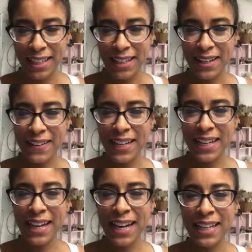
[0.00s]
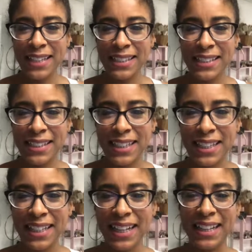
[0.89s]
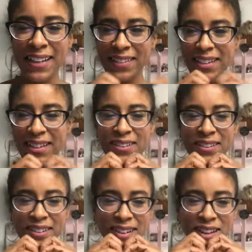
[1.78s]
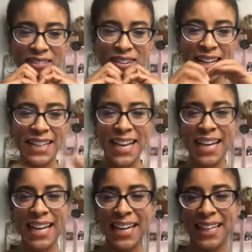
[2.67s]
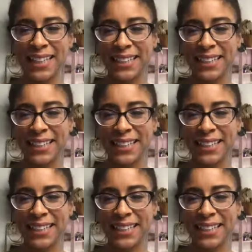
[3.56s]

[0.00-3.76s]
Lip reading: All right, guys. I love you. Have a great night.